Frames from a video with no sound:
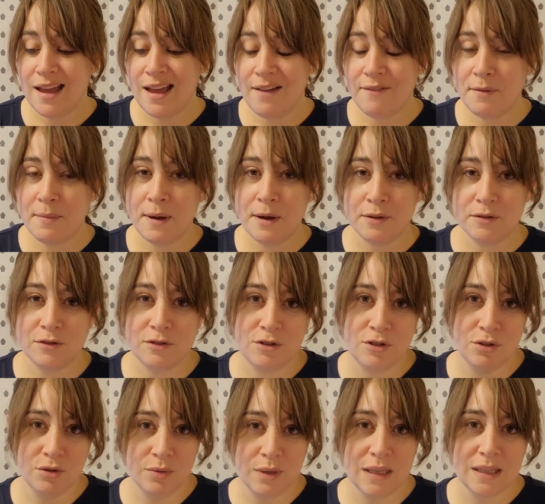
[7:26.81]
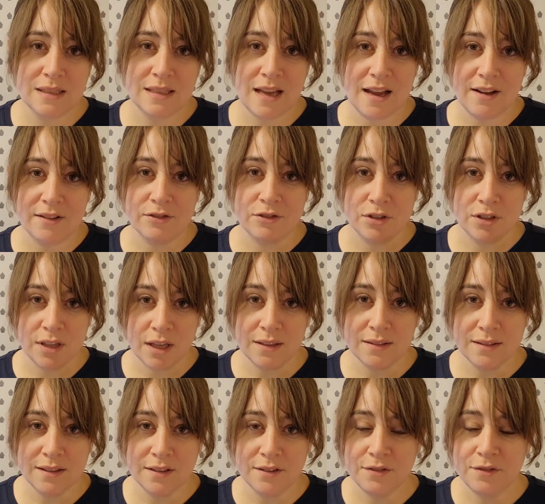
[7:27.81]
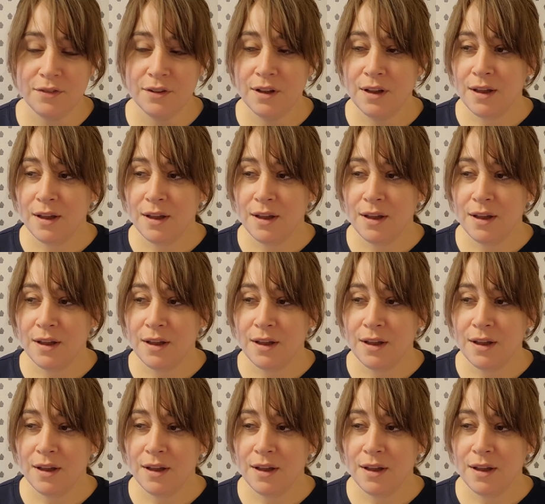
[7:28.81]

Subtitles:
I have about 2 weeks after Yom Tov,